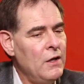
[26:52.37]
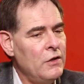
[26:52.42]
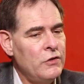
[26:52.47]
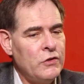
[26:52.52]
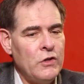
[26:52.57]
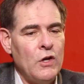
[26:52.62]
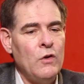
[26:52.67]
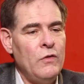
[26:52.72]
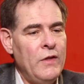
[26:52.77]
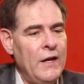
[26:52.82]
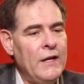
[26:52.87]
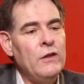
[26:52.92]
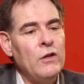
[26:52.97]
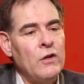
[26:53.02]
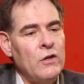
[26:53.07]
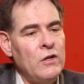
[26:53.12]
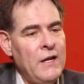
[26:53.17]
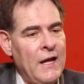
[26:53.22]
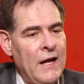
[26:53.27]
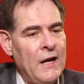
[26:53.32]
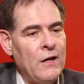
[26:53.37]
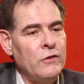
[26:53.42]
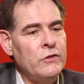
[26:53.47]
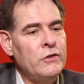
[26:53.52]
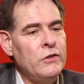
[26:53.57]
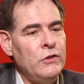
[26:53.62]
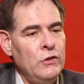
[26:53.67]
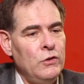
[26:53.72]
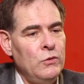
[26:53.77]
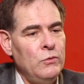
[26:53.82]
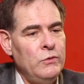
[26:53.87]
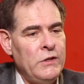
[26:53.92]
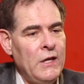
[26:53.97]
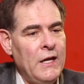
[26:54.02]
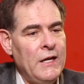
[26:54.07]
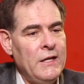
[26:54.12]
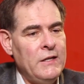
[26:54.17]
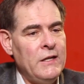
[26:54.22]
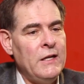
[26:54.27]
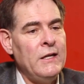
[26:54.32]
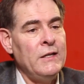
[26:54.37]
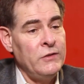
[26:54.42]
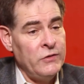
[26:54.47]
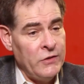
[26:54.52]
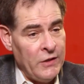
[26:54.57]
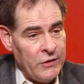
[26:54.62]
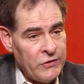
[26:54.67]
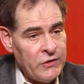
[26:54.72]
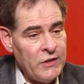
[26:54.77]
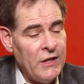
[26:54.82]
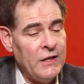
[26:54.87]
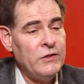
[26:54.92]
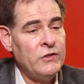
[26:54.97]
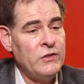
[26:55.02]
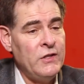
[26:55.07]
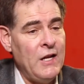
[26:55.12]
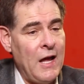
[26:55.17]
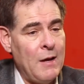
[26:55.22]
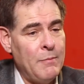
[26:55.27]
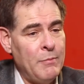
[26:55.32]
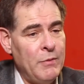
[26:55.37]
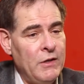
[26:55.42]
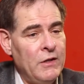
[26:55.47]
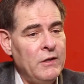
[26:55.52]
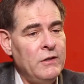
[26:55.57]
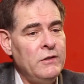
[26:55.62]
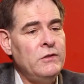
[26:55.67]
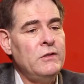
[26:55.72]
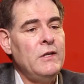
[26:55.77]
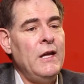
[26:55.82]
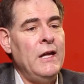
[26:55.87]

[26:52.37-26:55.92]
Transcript: So they learn how to take existing snap-ins